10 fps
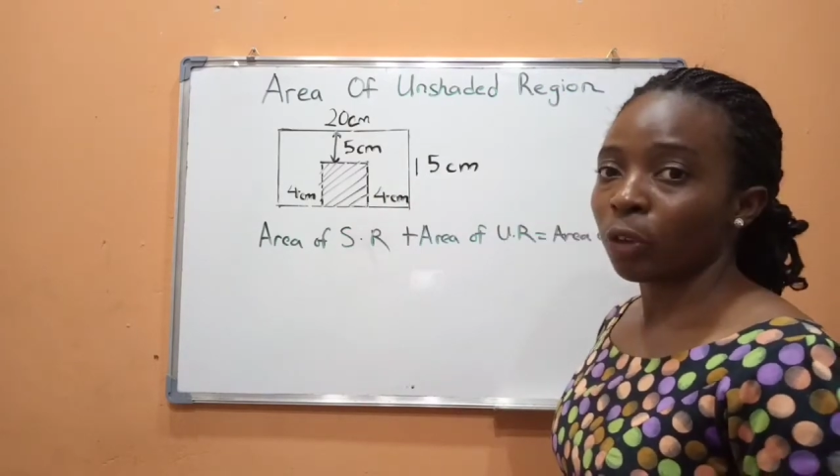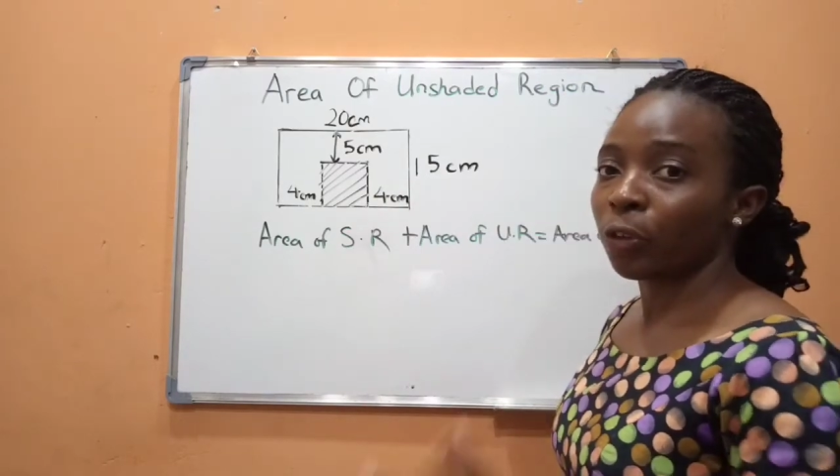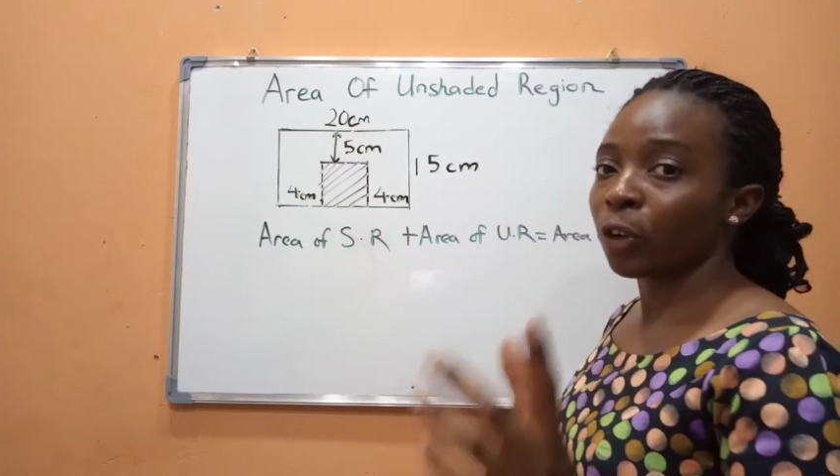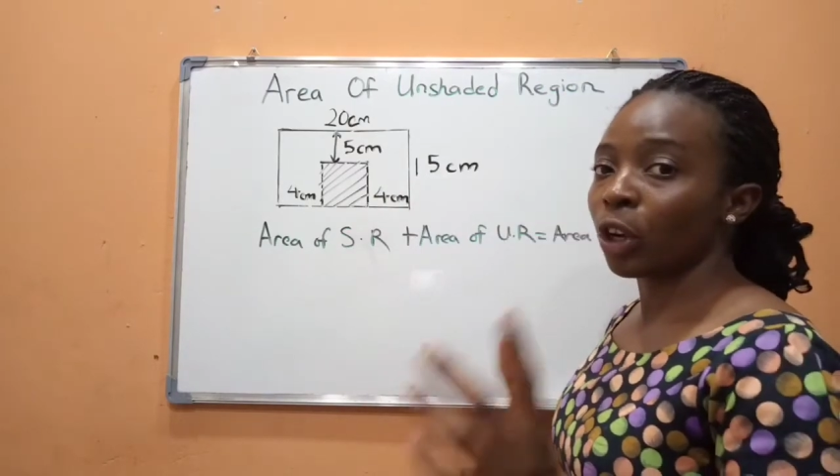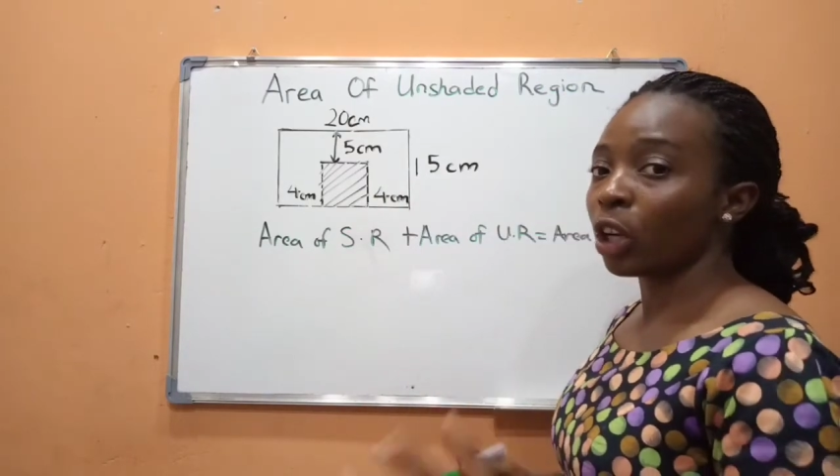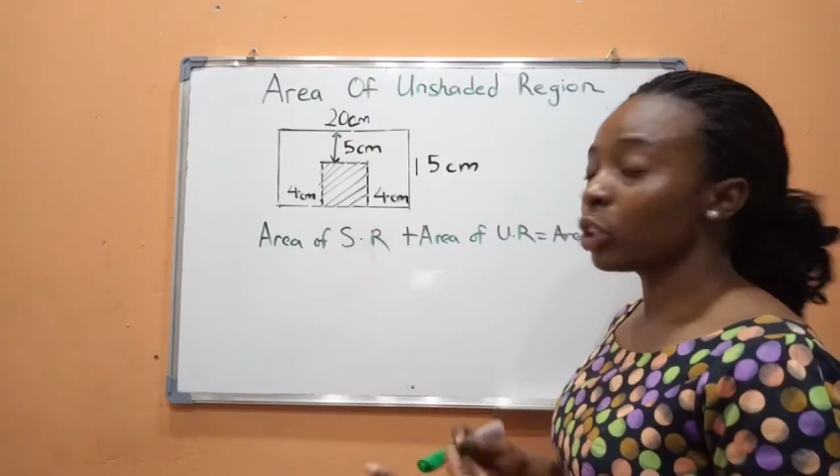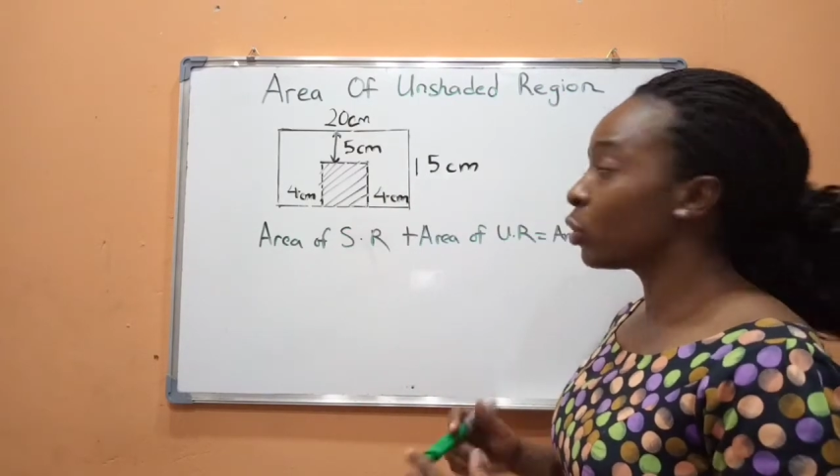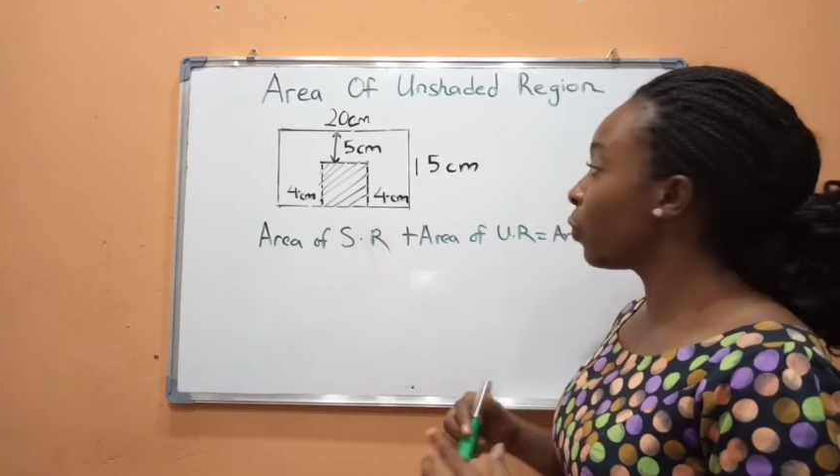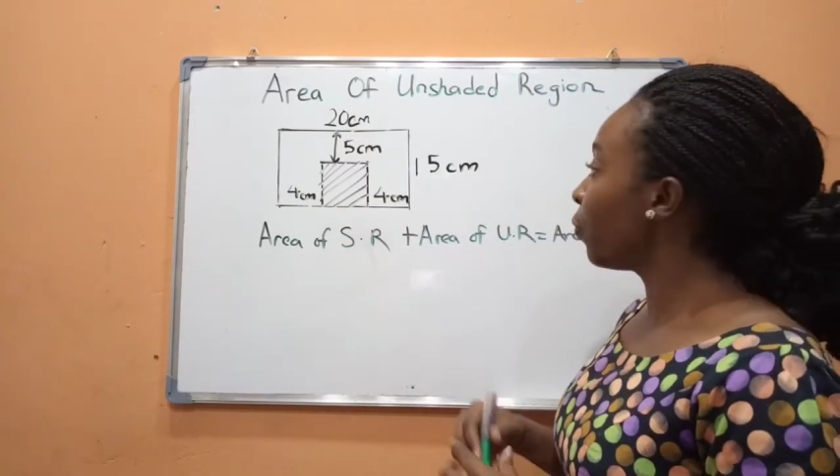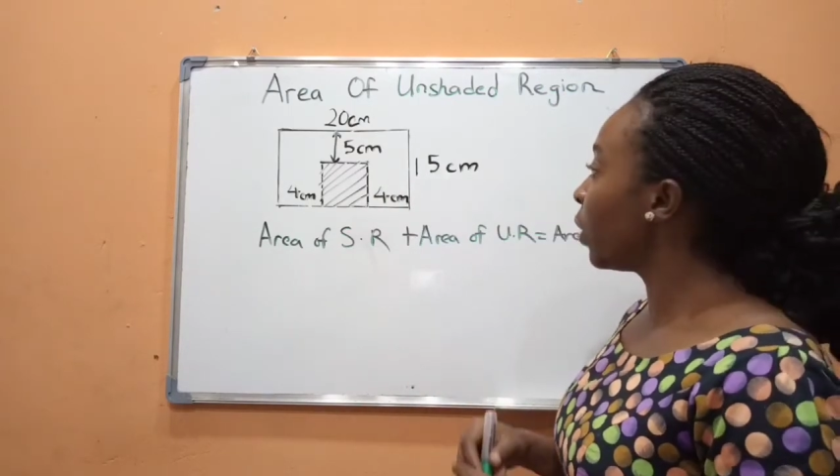for us
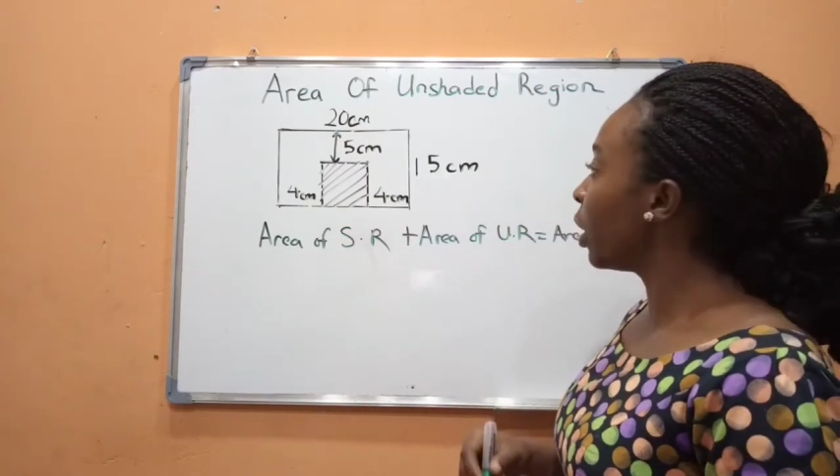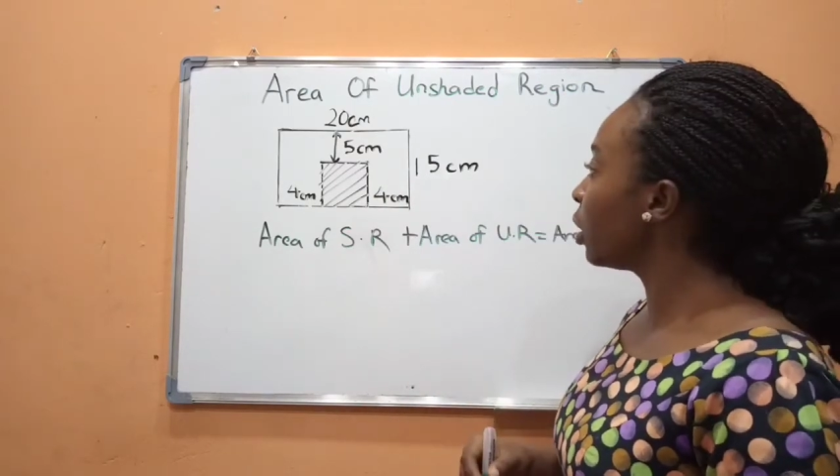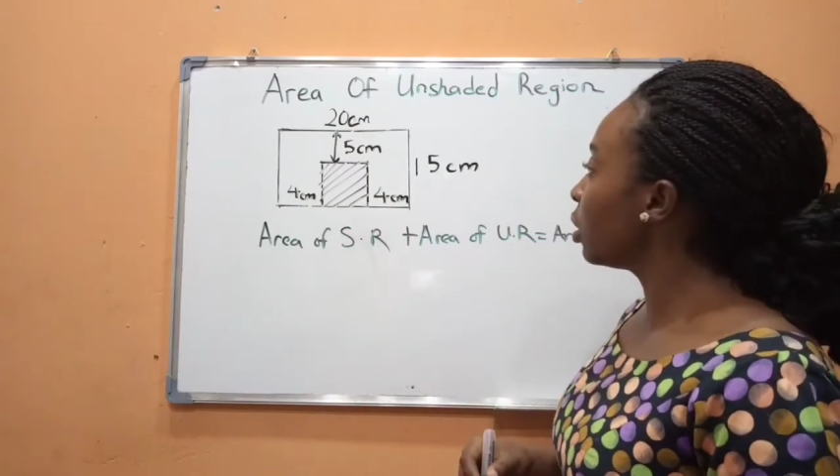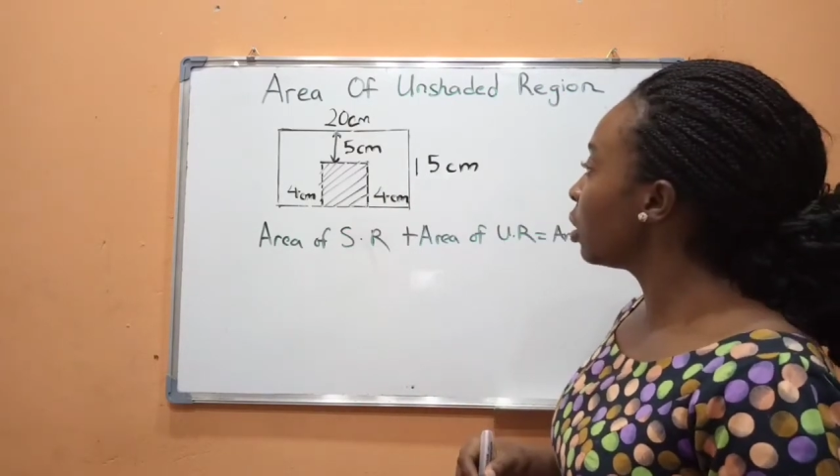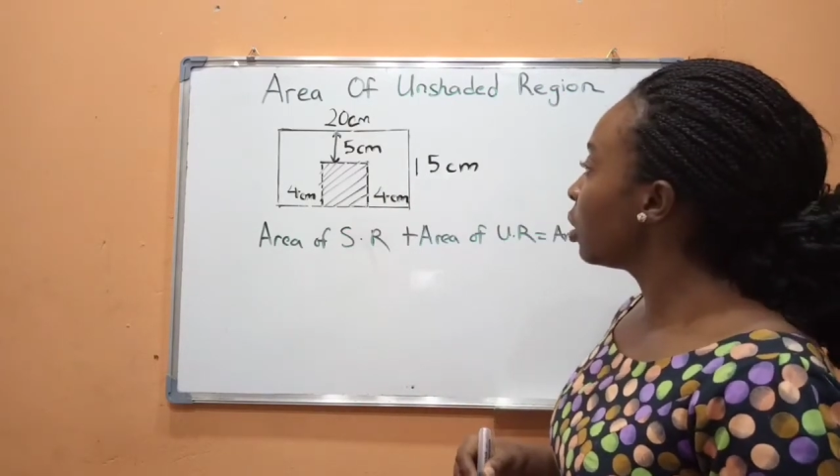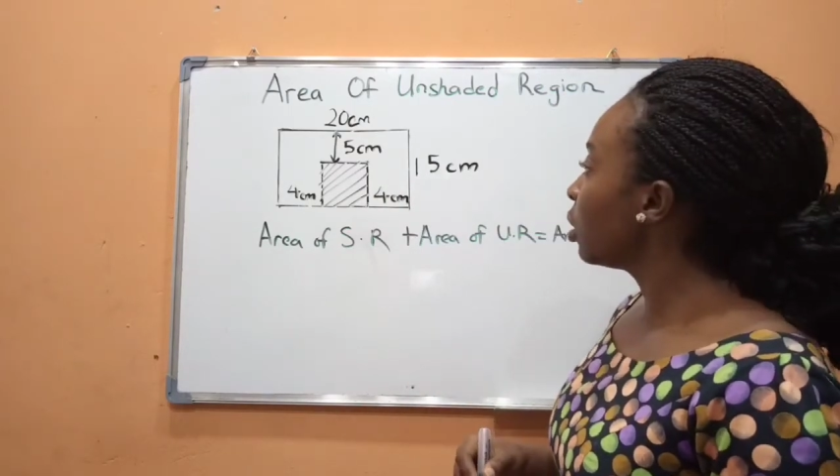to find